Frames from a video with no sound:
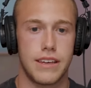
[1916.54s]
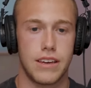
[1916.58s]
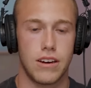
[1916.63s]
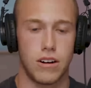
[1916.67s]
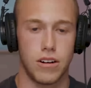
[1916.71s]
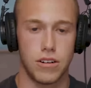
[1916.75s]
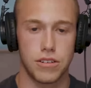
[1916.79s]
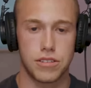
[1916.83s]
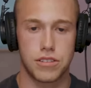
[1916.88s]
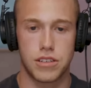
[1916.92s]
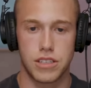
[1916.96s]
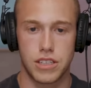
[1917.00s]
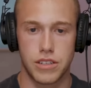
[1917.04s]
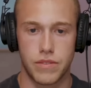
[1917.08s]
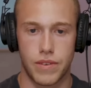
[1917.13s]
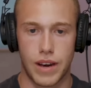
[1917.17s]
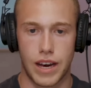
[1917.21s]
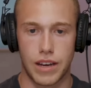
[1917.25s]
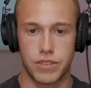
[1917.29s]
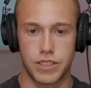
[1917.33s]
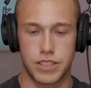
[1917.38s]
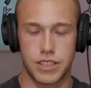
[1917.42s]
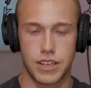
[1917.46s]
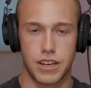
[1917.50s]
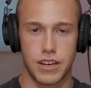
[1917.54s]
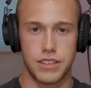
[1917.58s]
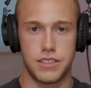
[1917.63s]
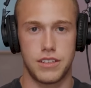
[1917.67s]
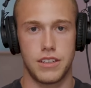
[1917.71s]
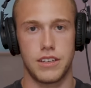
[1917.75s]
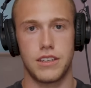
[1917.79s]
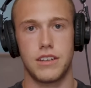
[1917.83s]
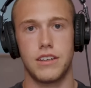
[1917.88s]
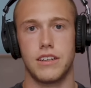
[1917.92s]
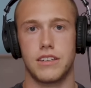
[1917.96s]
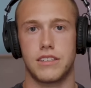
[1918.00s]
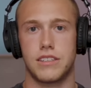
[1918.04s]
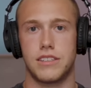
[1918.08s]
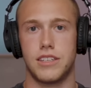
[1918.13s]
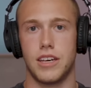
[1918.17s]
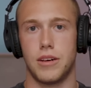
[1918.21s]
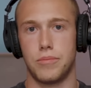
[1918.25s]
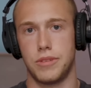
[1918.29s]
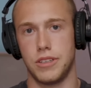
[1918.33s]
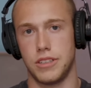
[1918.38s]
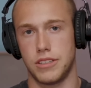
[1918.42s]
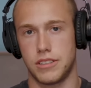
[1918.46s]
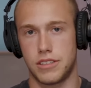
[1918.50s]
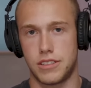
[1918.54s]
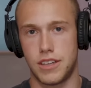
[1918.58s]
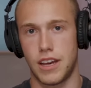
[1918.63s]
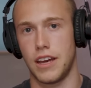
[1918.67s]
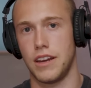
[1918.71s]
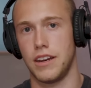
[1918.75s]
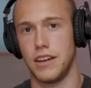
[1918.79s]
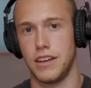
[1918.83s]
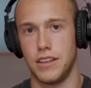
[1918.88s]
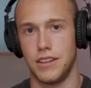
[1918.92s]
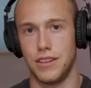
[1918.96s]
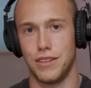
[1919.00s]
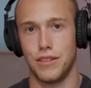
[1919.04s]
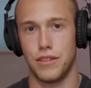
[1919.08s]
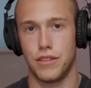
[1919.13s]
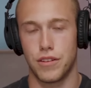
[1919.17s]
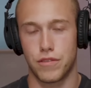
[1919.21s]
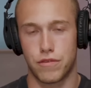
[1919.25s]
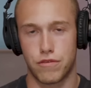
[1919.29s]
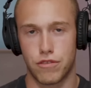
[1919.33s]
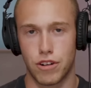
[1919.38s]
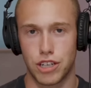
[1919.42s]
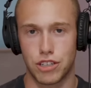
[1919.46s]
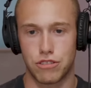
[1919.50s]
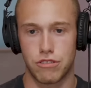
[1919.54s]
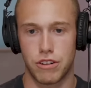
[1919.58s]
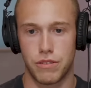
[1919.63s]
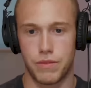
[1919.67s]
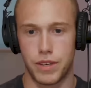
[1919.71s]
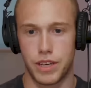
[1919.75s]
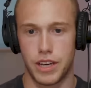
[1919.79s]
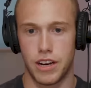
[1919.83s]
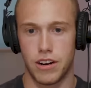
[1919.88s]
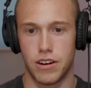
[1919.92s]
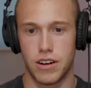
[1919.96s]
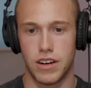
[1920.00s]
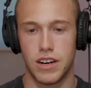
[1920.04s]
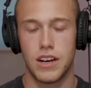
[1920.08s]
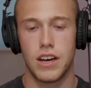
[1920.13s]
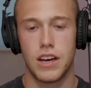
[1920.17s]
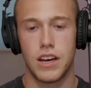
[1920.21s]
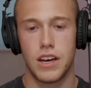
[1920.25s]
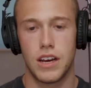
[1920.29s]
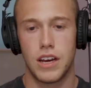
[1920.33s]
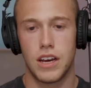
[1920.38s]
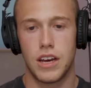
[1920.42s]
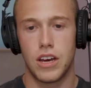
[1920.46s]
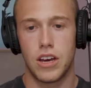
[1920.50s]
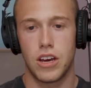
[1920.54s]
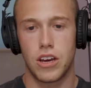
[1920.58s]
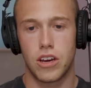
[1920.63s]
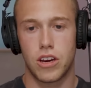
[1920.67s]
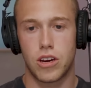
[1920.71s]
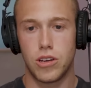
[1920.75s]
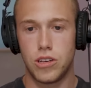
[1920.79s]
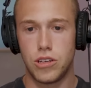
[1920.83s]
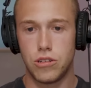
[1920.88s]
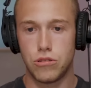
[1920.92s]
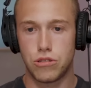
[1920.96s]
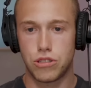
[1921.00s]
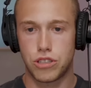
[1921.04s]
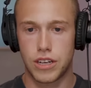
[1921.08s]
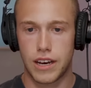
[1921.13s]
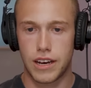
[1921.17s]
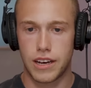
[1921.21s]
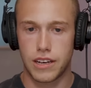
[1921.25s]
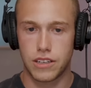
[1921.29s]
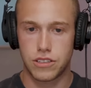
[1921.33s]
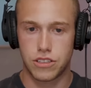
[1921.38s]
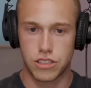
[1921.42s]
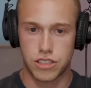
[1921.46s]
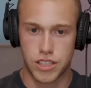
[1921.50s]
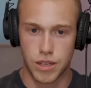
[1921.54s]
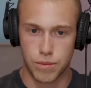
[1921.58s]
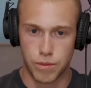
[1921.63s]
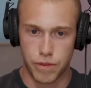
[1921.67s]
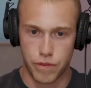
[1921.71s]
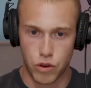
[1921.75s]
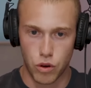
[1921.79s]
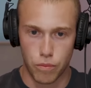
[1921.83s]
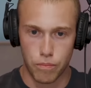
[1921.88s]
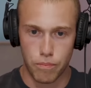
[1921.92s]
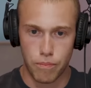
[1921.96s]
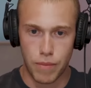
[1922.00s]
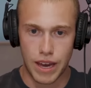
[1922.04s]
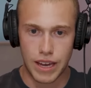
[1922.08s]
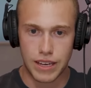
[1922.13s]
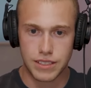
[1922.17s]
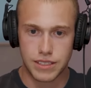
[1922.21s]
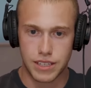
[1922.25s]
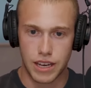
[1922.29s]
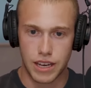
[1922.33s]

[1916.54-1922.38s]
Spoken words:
the Oscars of advertising, except it's set in the French Riviera. Can you share just some of your main